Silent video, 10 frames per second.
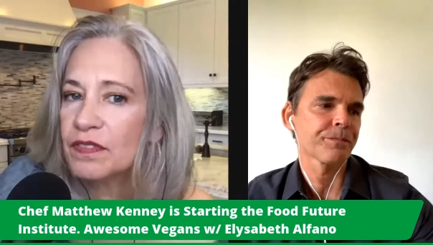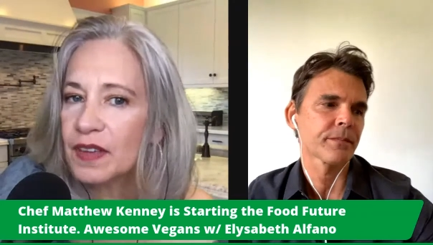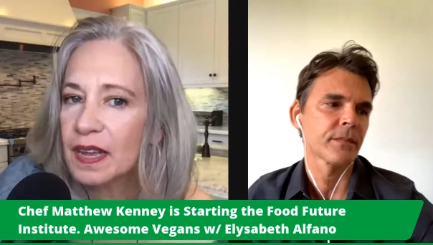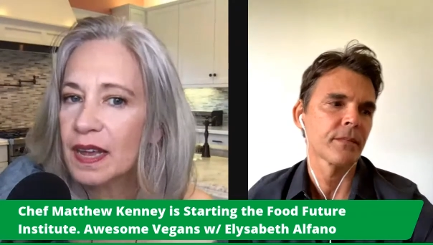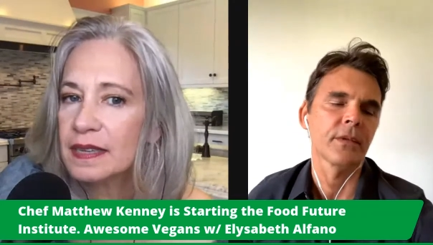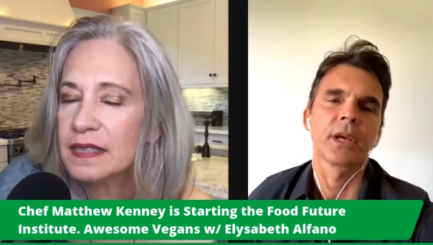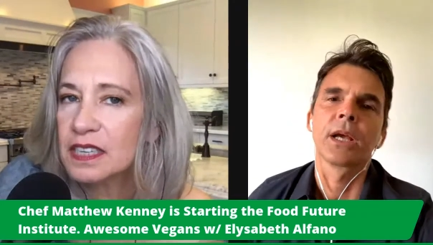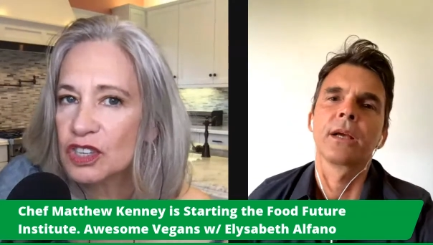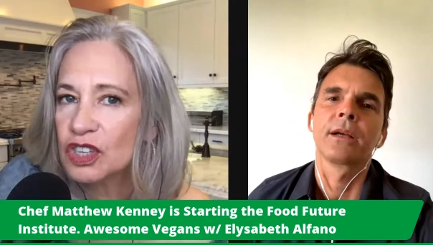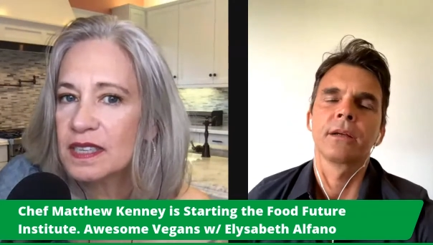Speaker 1: vegan
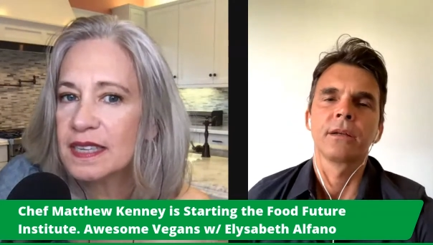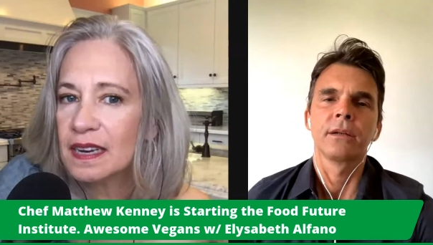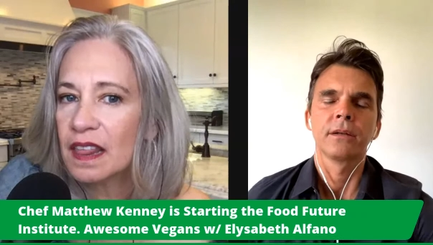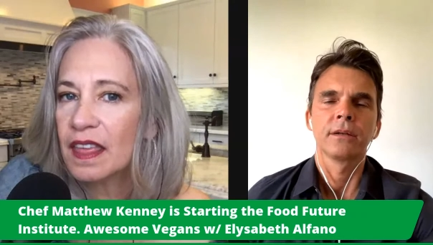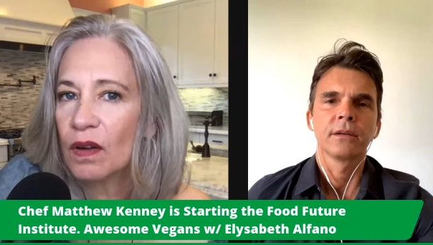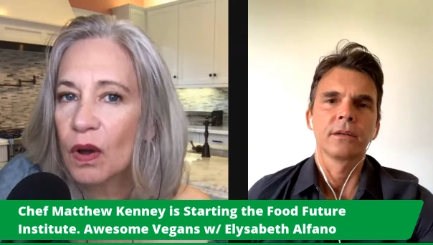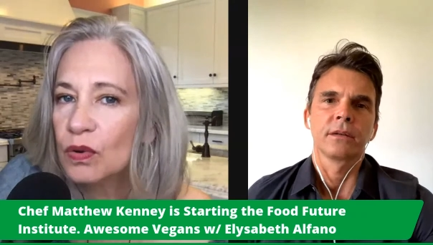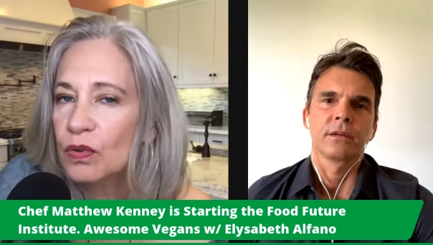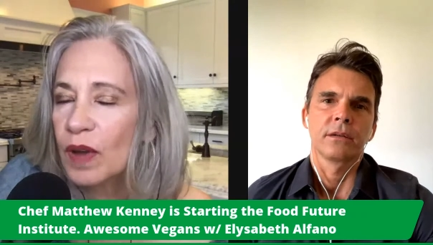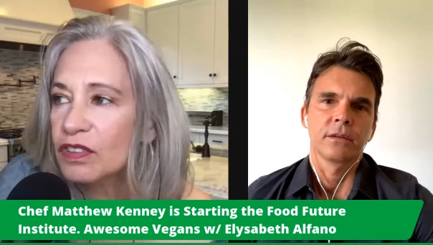dishes into their own
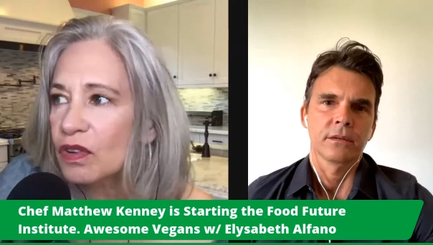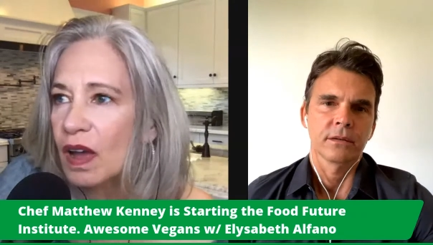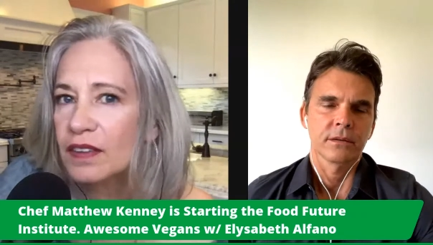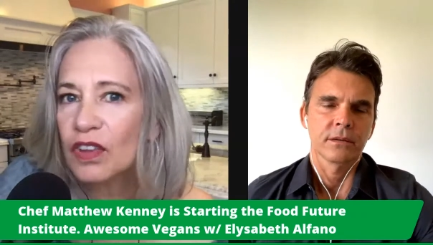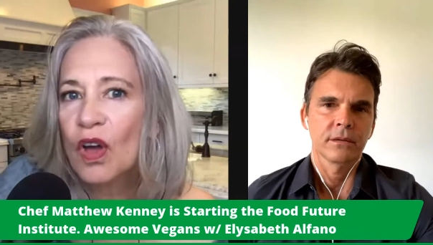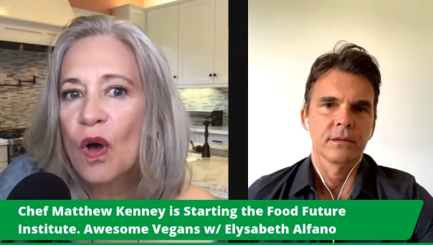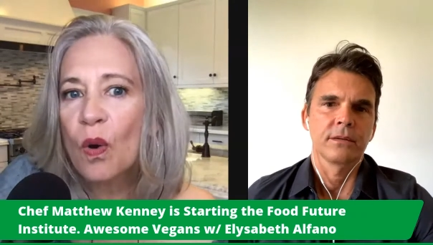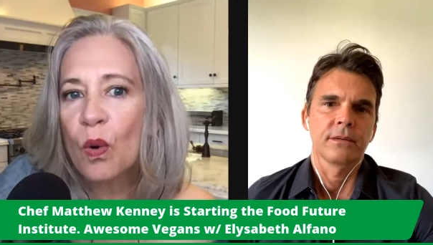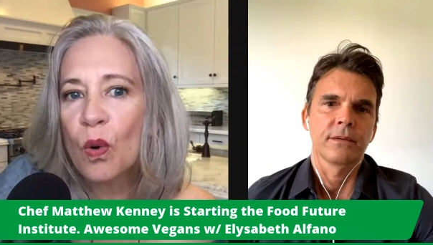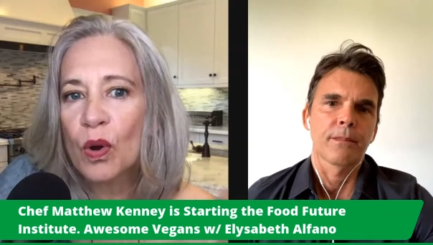restaurant,
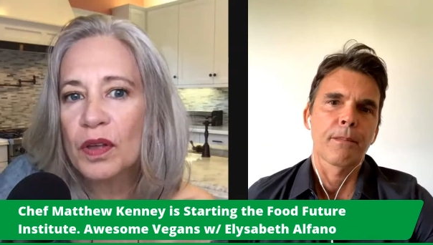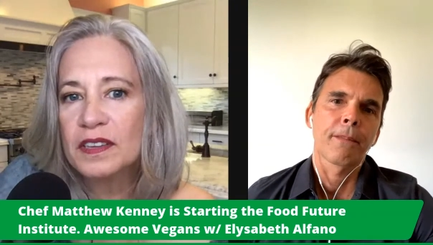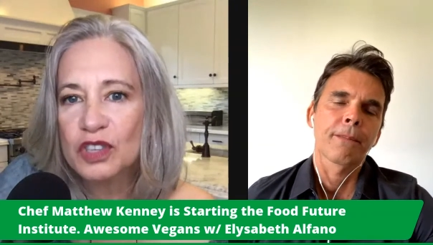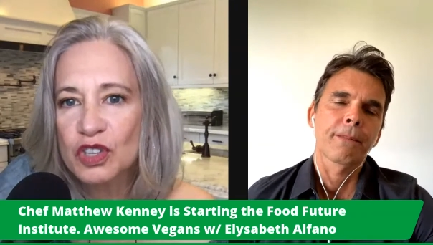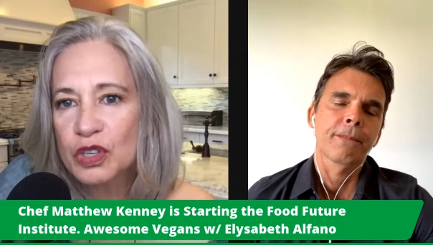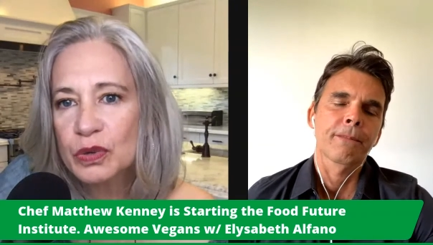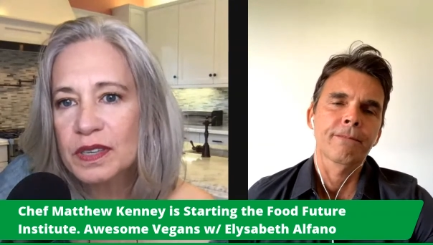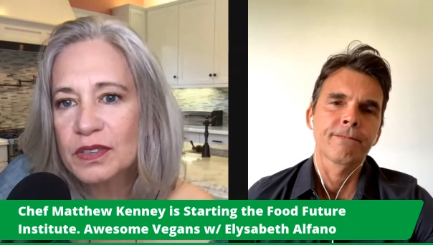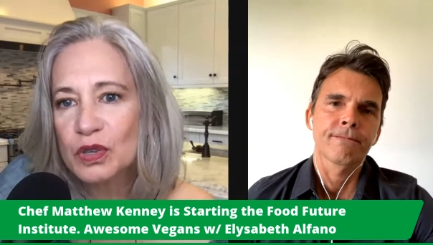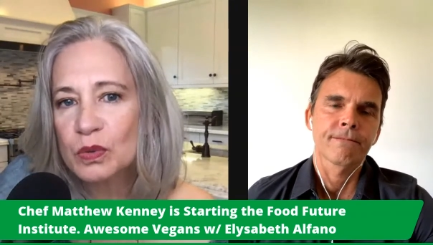or the
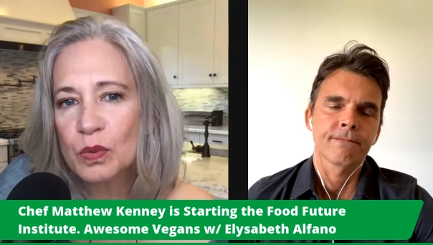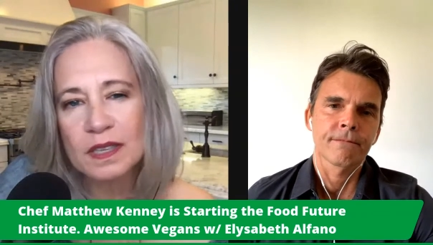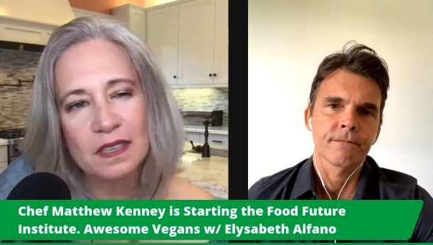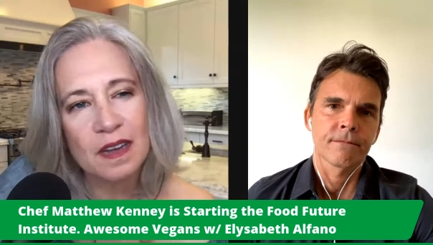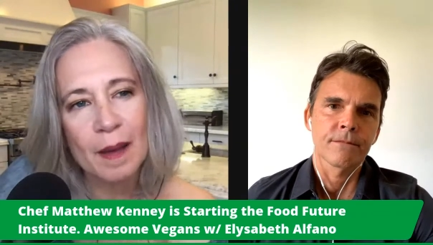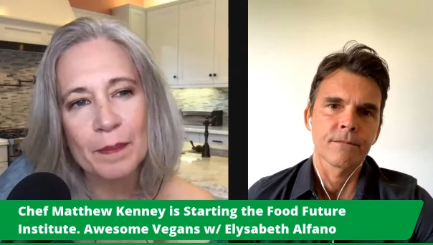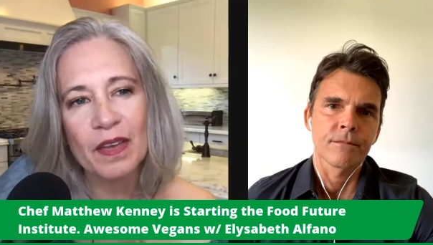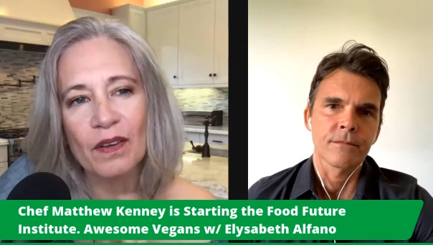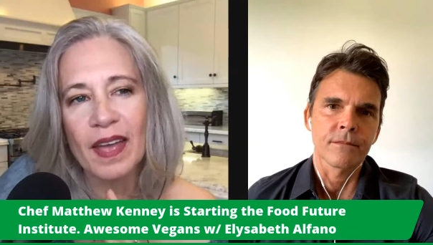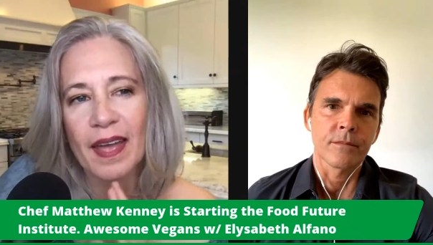student who wants to up their
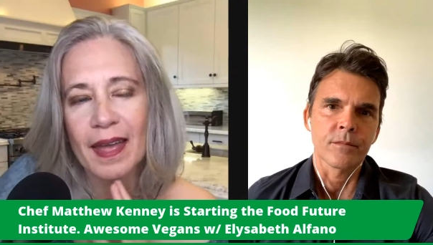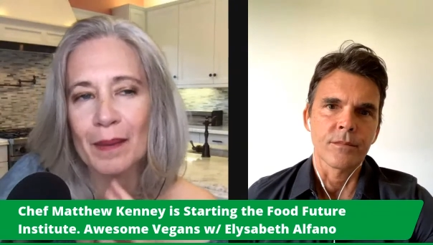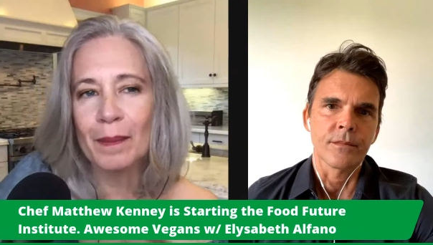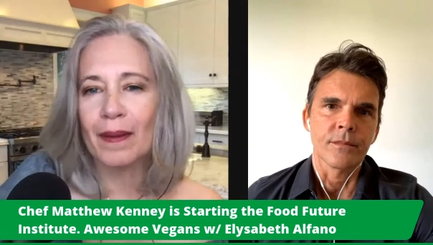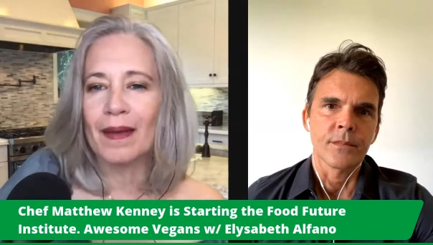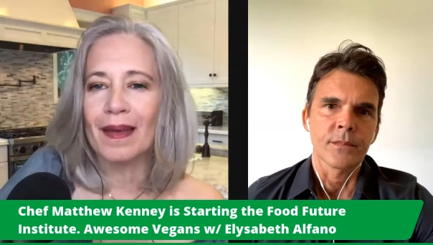game?